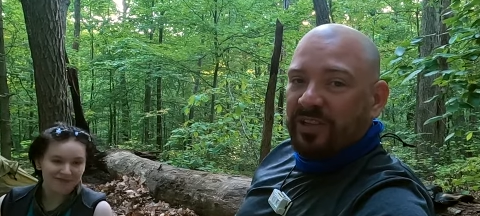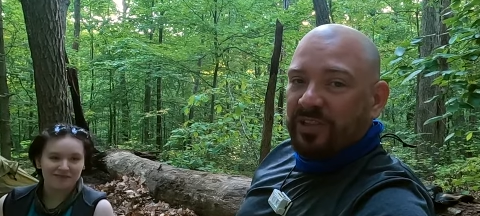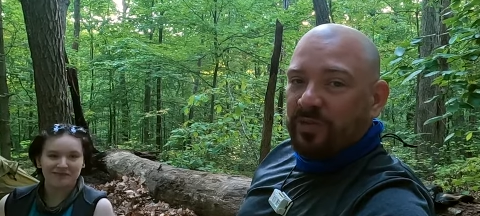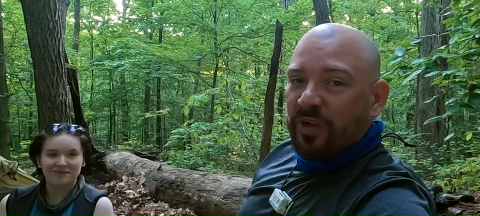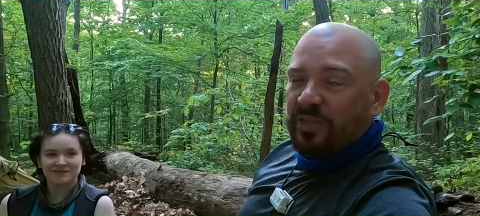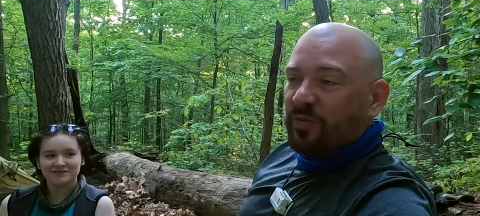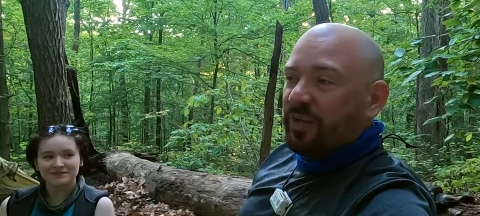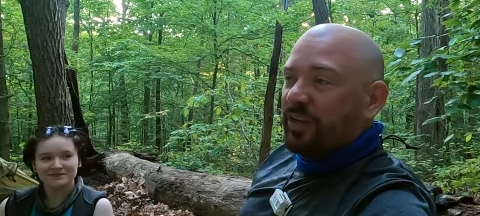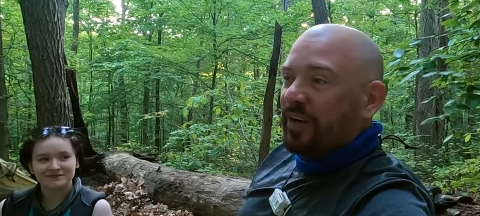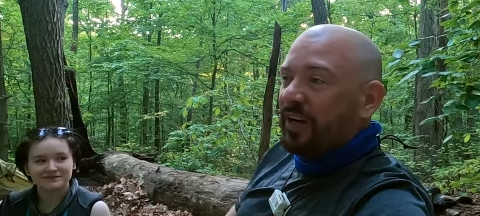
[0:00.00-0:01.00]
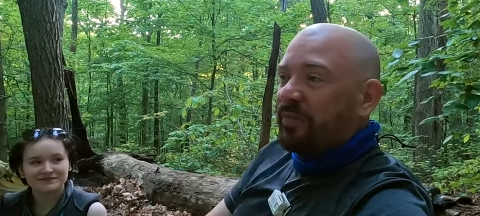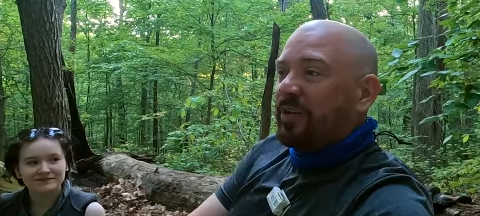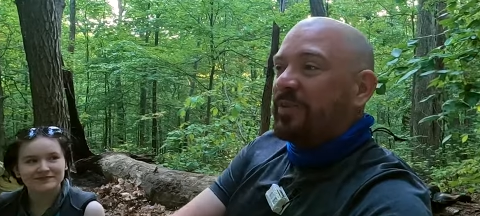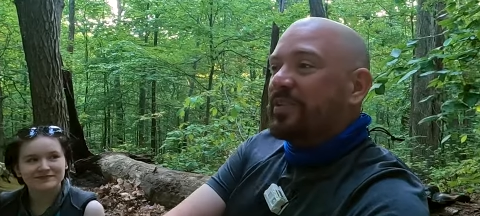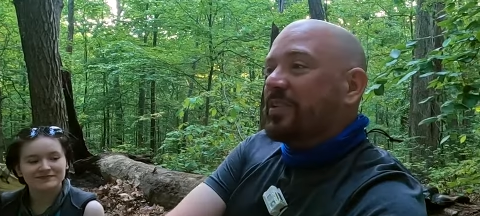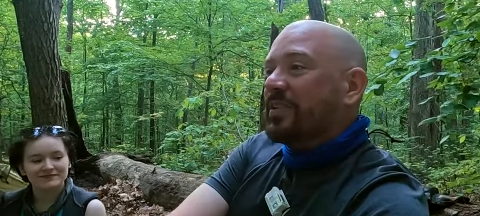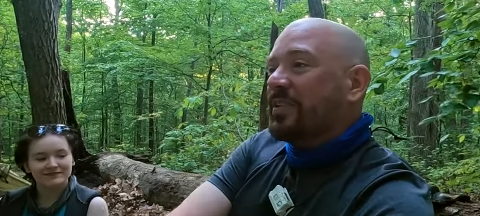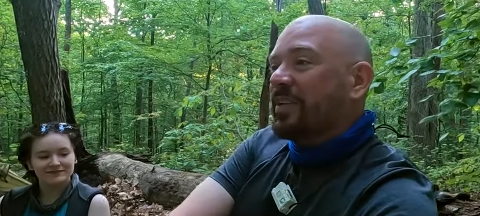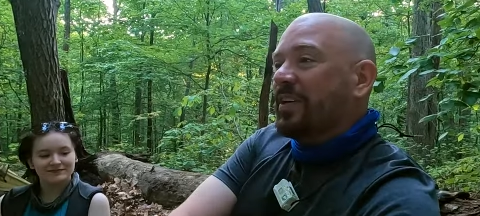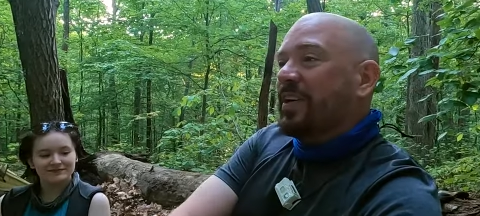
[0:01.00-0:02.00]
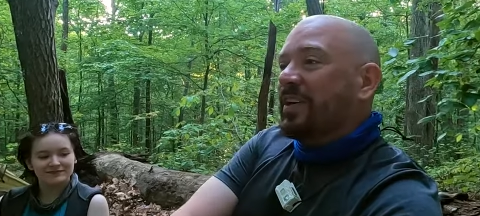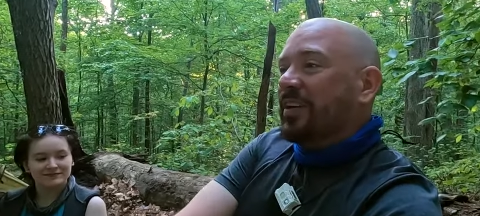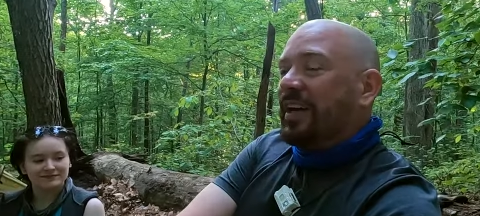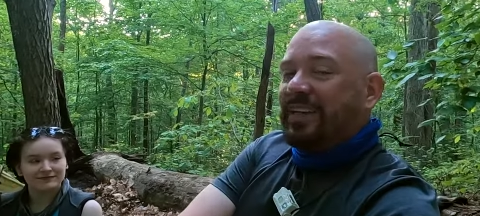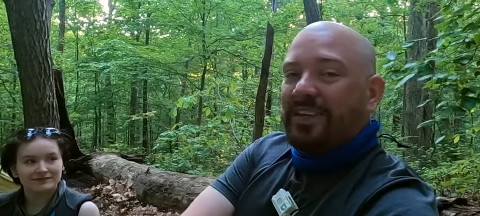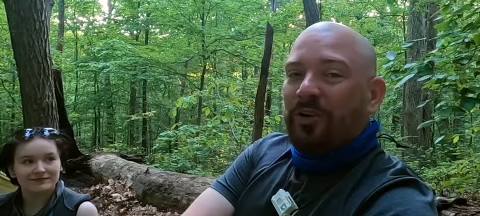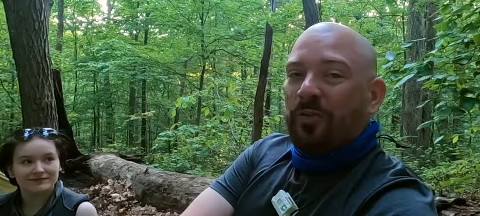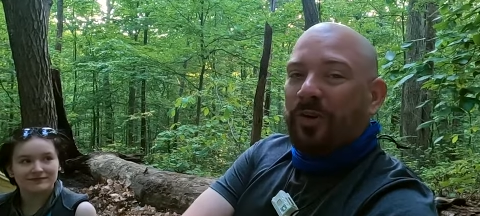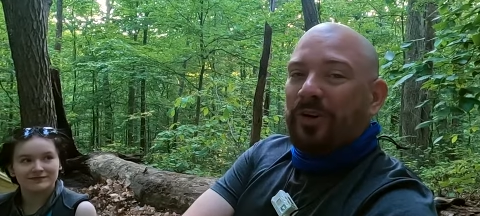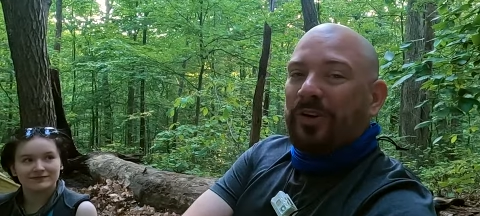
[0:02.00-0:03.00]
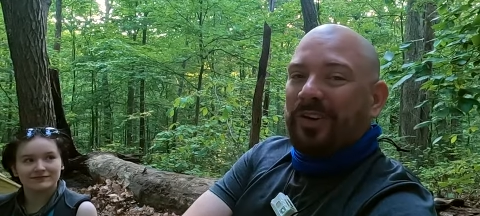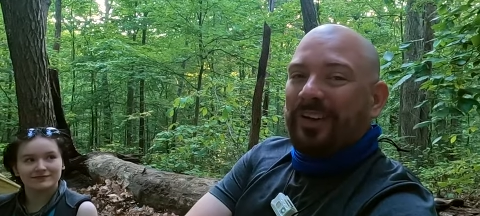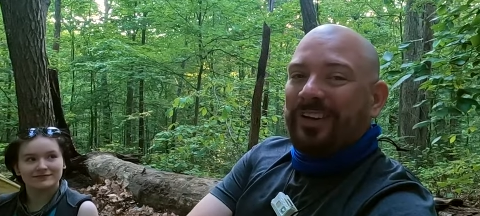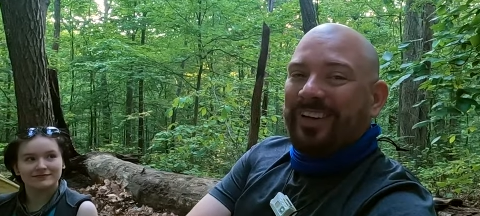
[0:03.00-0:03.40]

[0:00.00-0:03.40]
Speaker 1: She's watching one of the grandbabies. They had Taco Bell tonight.